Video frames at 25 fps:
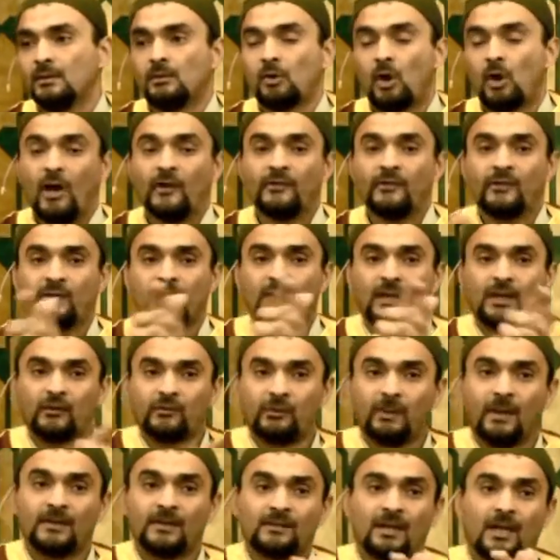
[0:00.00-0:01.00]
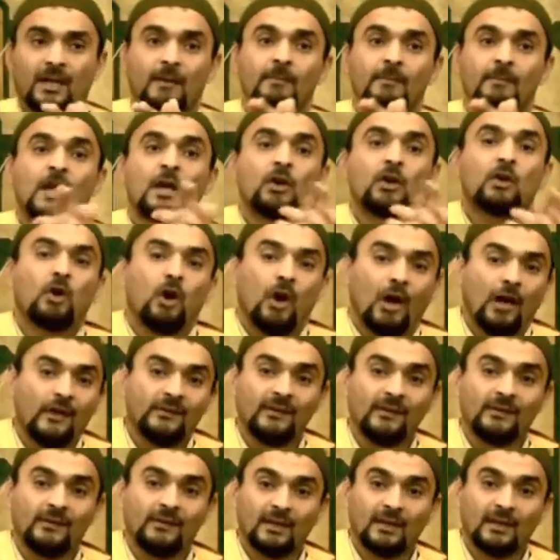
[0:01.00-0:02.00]
causes, Allah subhanahu wa ta'ala
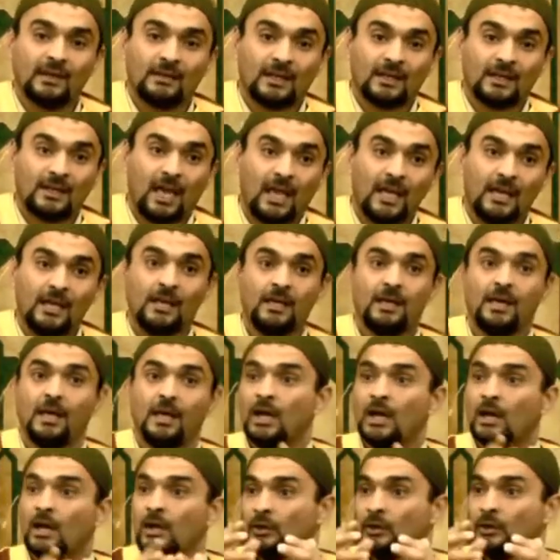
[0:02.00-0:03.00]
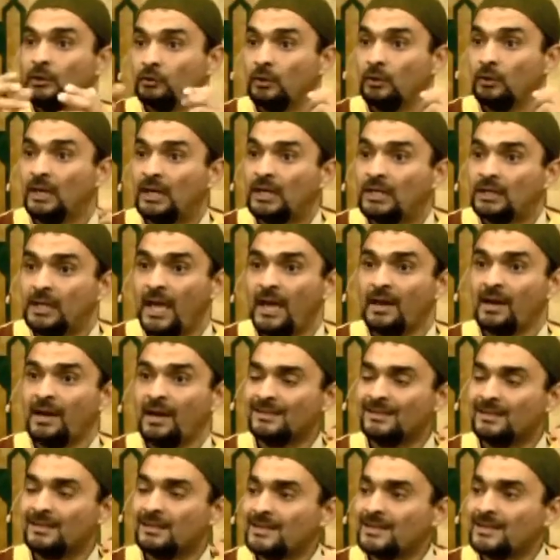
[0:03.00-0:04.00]
causes the, the king to declare
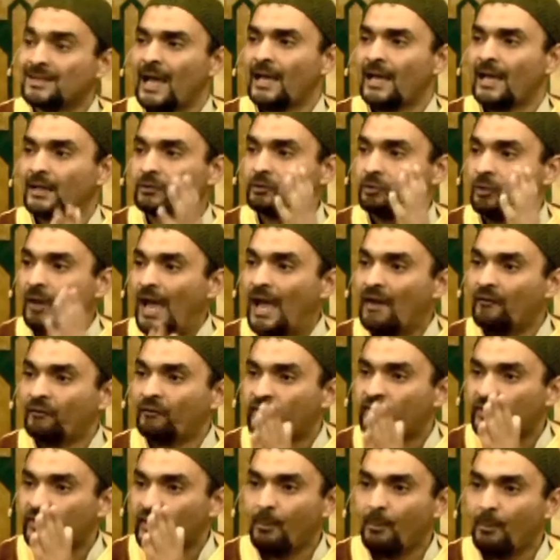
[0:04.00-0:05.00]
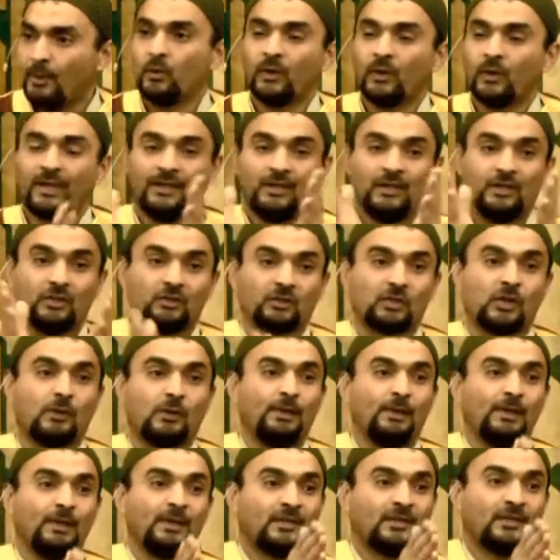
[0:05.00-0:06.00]
his desire to have someone who can
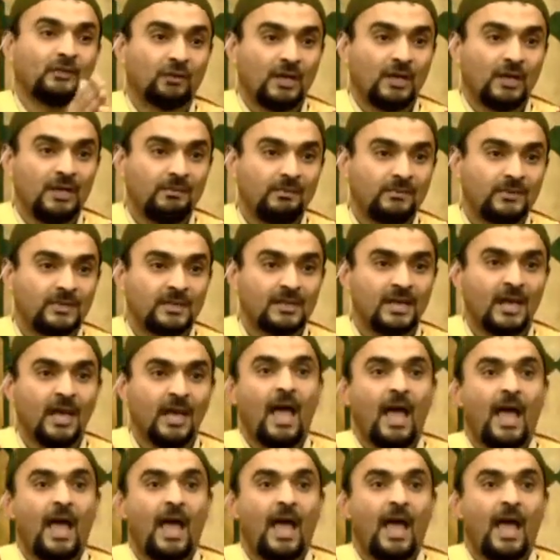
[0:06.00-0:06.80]
interpret the dreams,